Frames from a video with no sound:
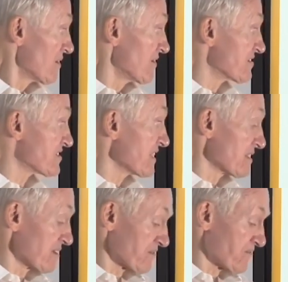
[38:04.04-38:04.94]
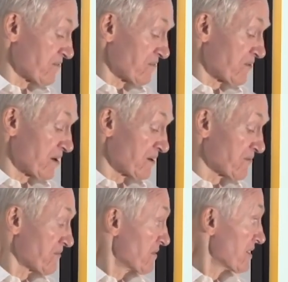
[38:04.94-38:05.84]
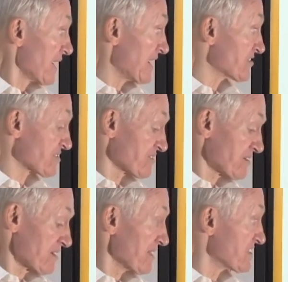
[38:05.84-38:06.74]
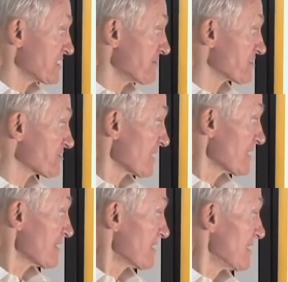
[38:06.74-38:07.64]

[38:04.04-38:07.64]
the singular uh, answer. Let's see if it's right.